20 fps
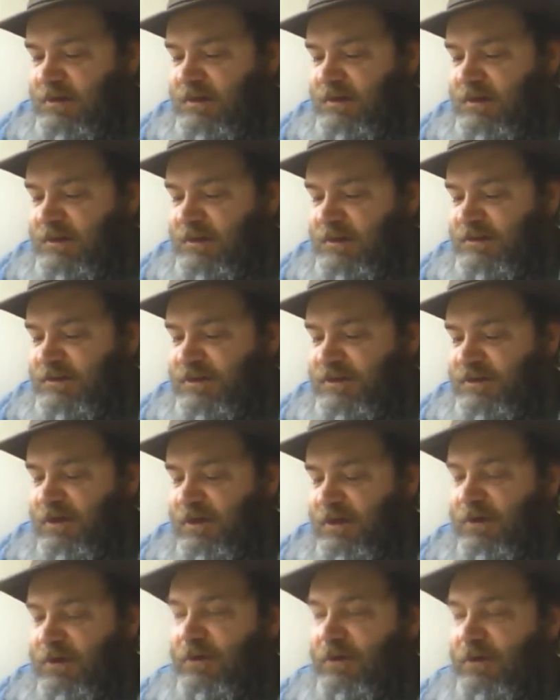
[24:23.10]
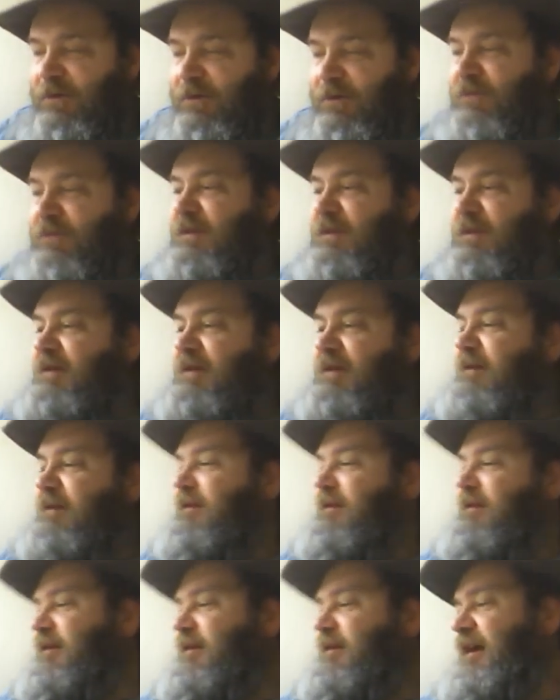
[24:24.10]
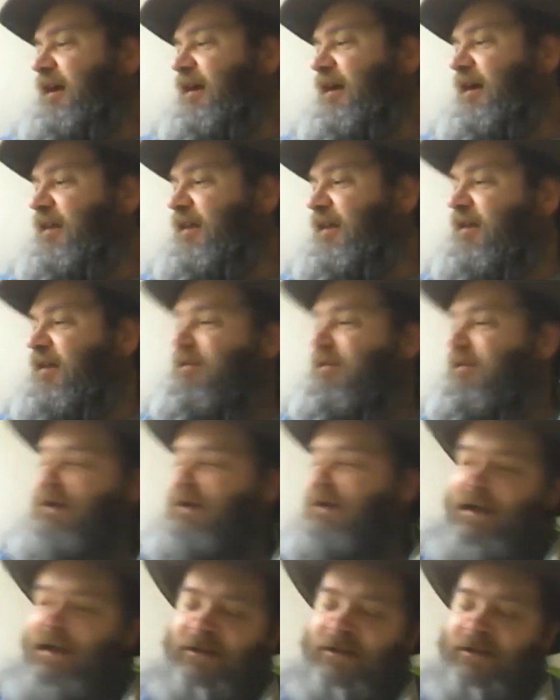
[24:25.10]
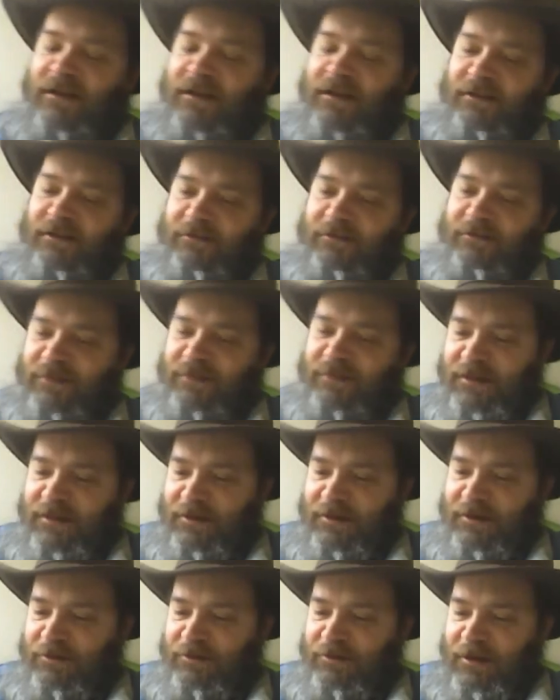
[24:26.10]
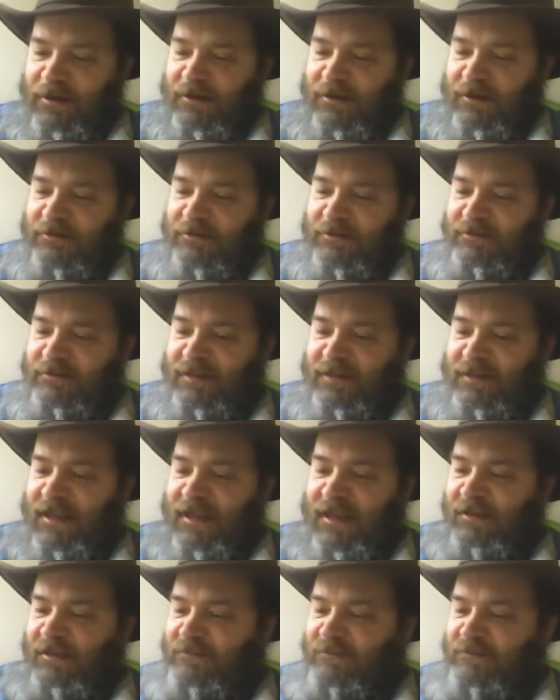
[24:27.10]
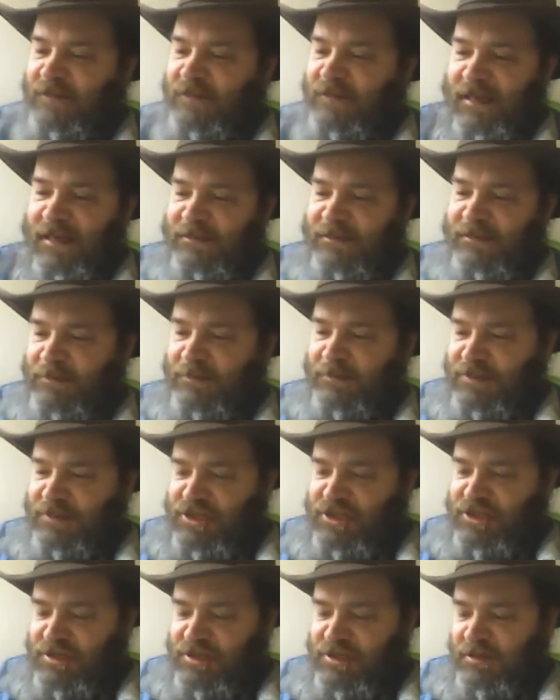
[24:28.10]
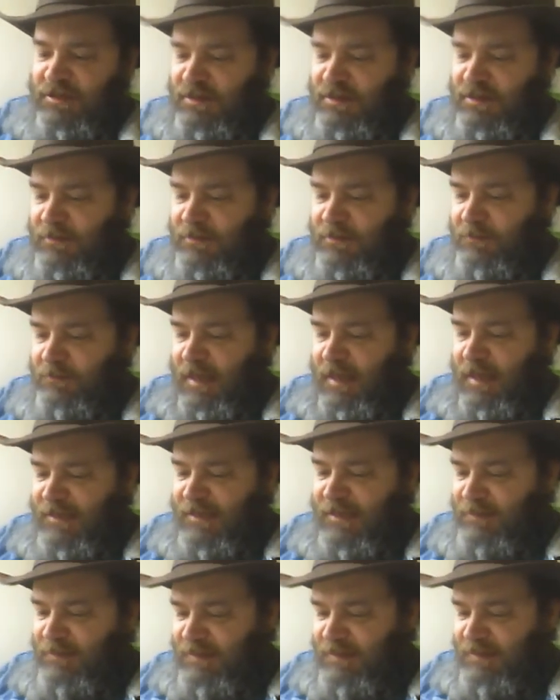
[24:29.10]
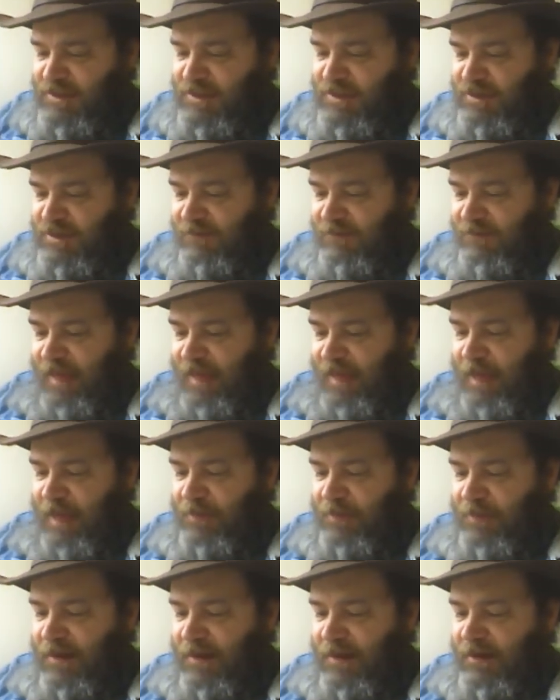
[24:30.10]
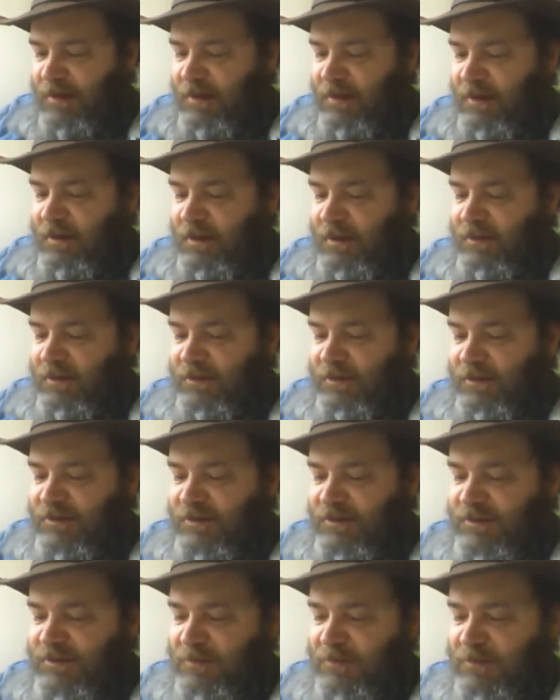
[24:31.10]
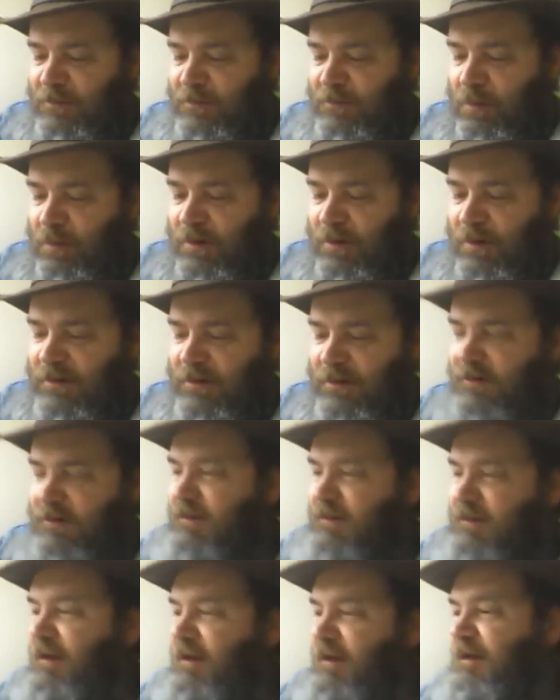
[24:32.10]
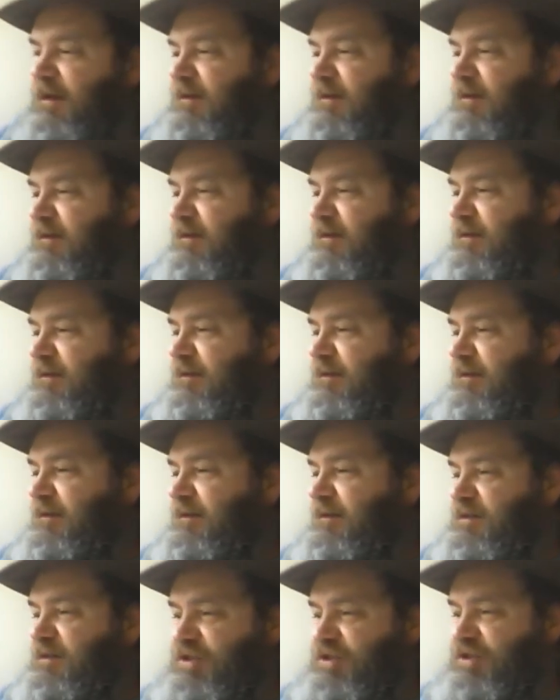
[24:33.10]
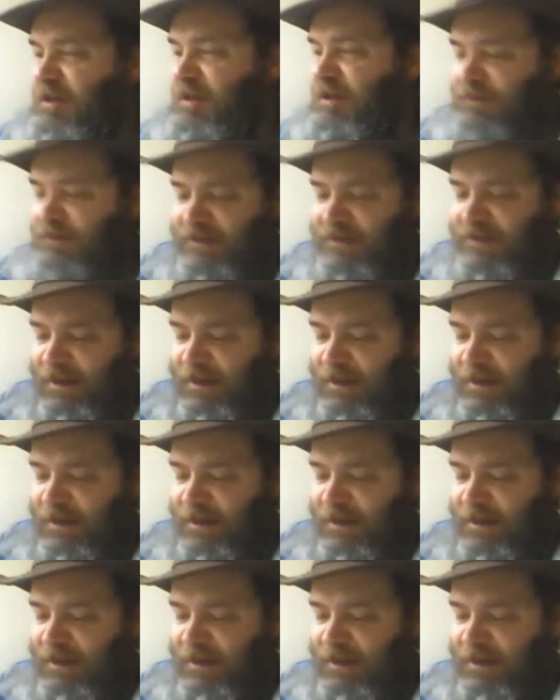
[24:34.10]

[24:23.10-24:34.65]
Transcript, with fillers: So yeah, that I'd love to hear Dave's exposition of that, but there's some important gems there.